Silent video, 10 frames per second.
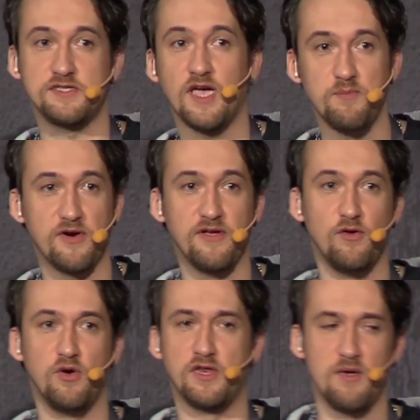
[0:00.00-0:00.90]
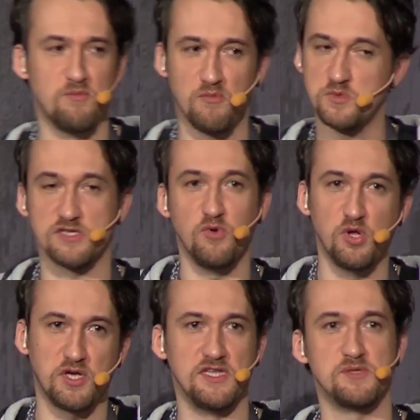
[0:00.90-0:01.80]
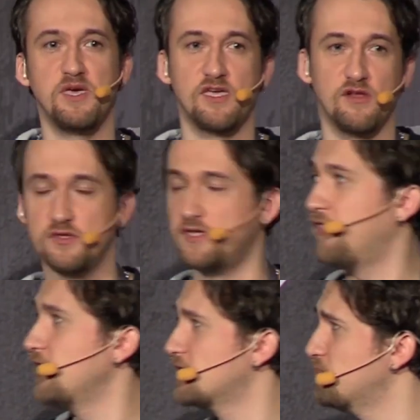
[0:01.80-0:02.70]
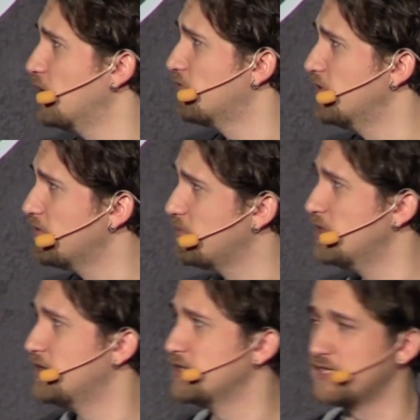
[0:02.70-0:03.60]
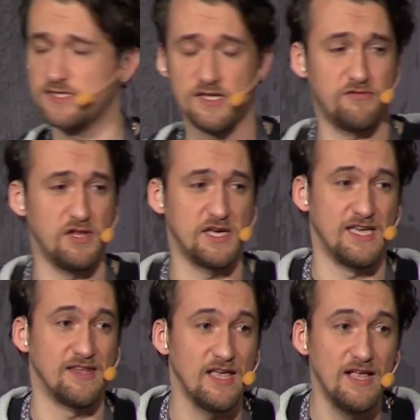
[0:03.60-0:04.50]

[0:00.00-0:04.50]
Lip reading: that I'm paranoid, I'm just walking and speaking all the things about vulnerabilities and stuff like that.